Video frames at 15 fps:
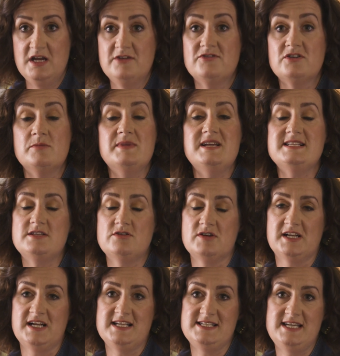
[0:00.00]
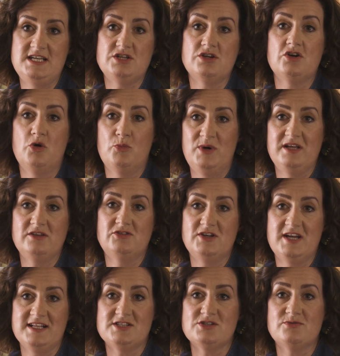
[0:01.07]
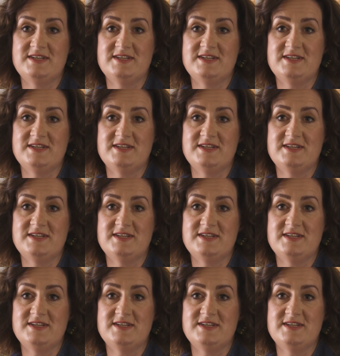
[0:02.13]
for an amazing organisation called Breakthrough Cancer